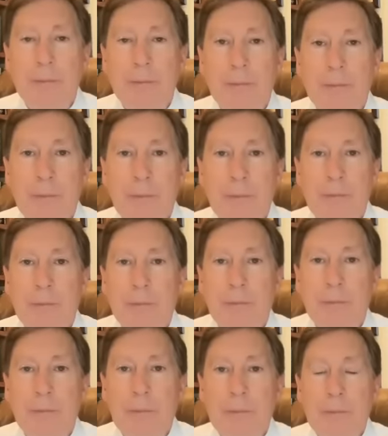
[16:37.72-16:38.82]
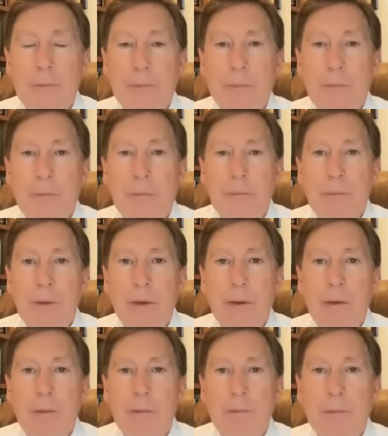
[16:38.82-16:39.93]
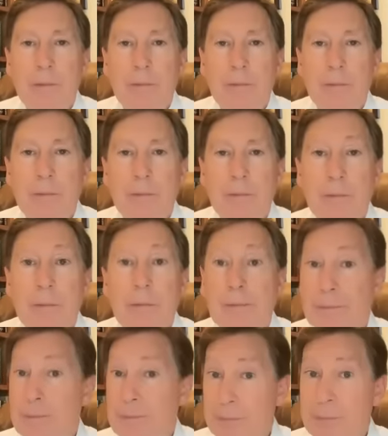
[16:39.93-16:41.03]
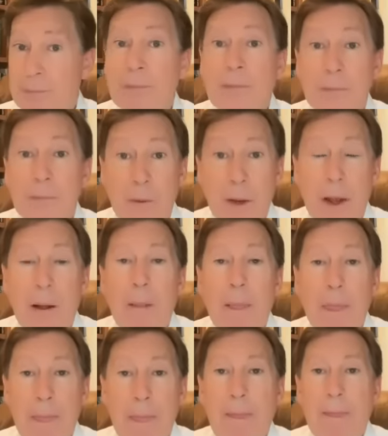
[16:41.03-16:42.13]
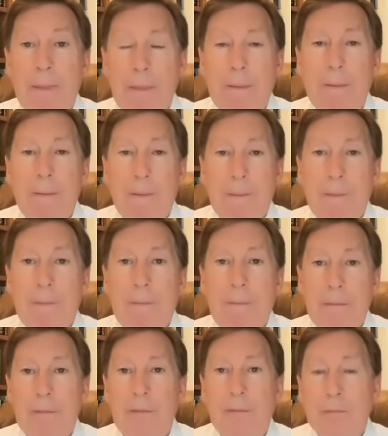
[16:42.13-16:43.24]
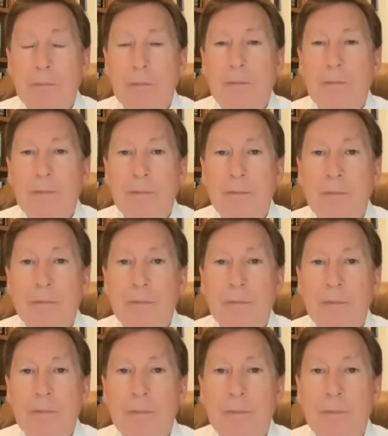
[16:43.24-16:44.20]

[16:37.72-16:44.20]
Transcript: (not speaking)